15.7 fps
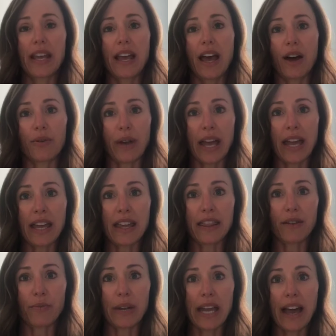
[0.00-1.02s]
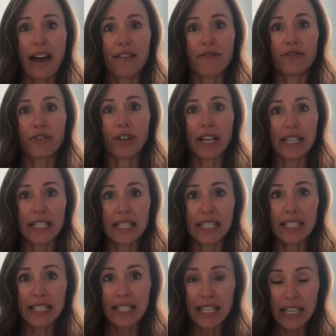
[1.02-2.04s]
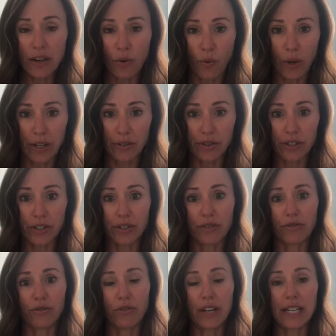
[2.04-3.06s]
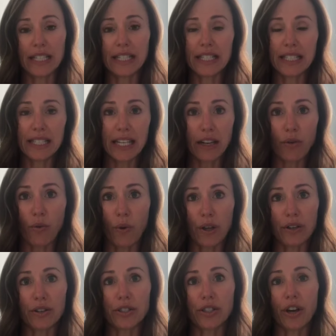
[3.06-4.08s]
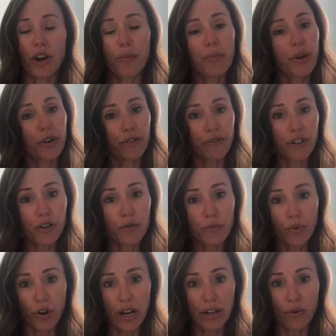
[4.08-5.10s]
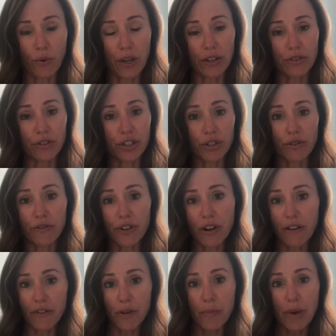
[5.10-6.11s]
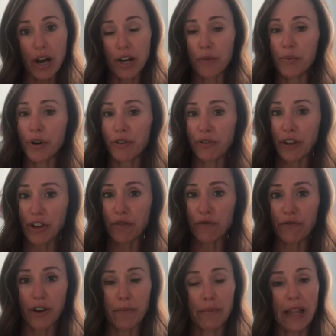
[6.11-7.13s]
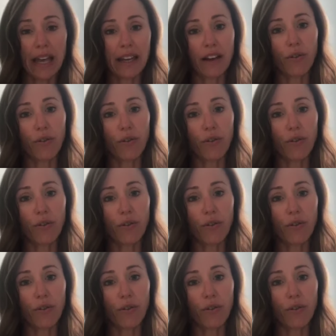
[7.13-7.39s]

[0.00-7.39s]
Okay, then we have grade C oils. Grade C oils are perfume grade oils. So if you ever bought a perfume from like a